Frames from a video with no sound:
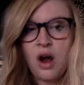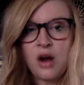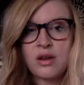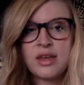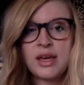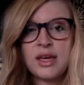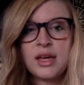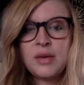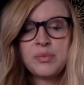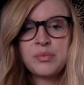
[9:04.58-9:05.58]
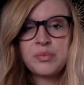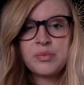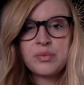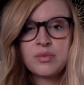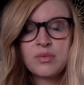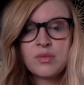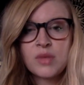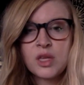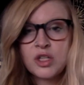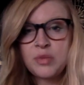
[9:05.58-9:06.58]
our thinking,
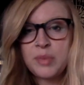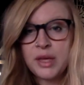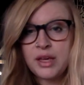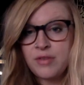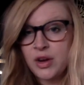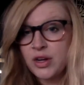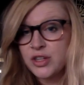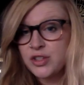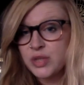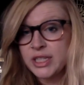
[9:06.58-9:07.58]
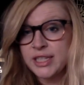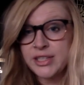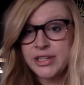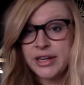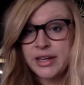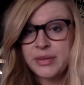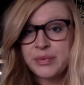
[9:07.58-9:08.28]
to be very strategic,